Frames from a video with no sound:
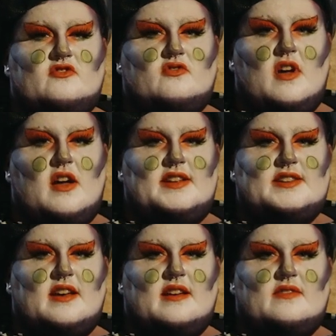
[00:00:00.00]
try,
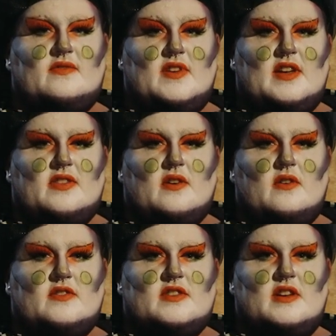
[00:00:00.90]
Dads, Fia
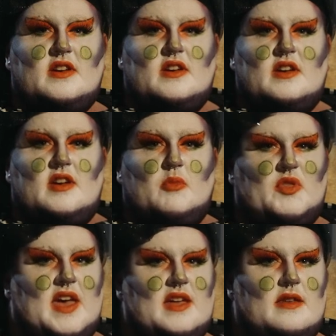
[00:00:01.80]
thought.
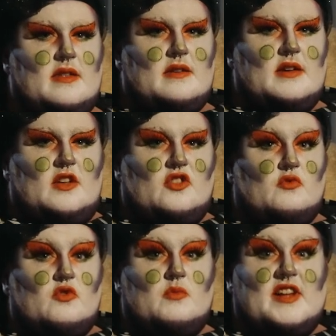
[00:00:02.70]
But then the
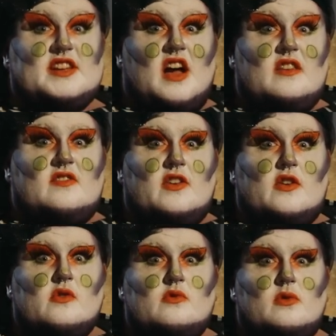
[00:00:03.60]
room went icy
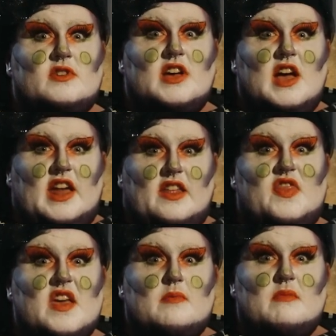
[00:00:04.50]
cold and a
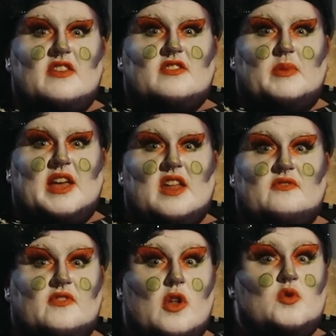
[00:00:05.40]
thick mist began
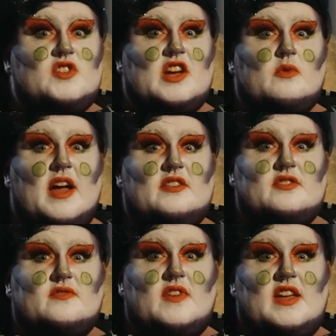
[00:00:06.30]
floating around
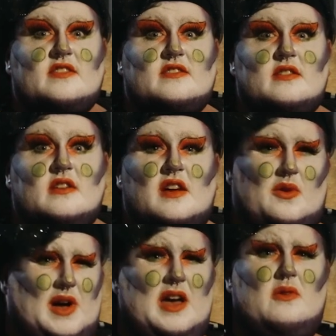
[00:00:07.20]
her feet.
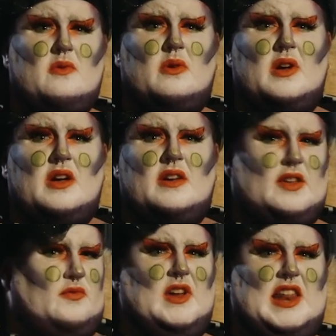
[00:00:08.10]
Wow!
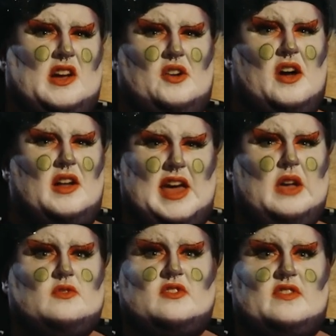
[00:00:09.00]
They've really gone all
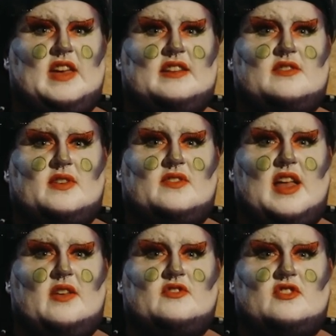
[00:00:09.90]
out, she said to
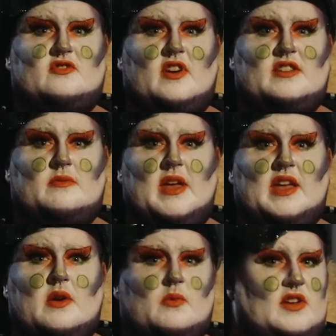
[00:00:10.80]
herself as she tried to
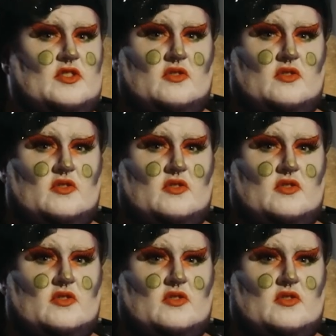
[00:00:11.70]
make out where the